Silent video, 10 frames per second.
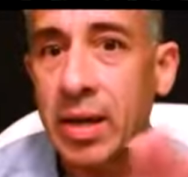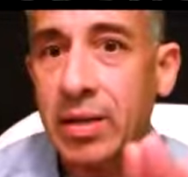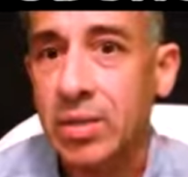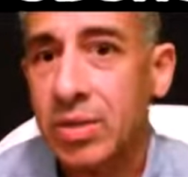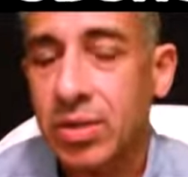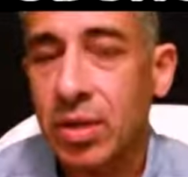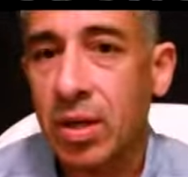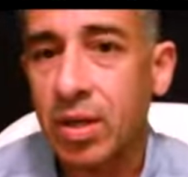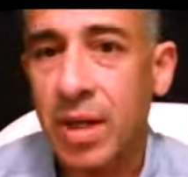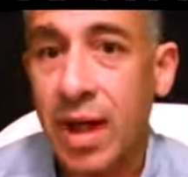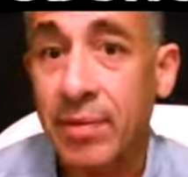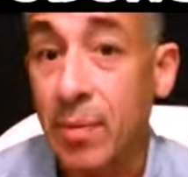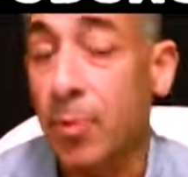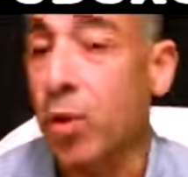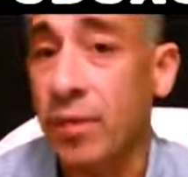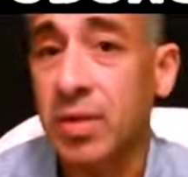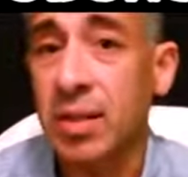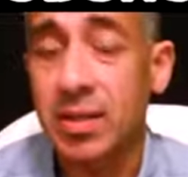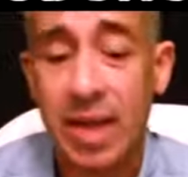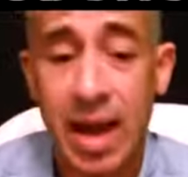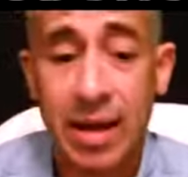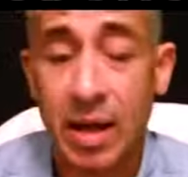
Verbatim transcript: it's they have to be put off to the side.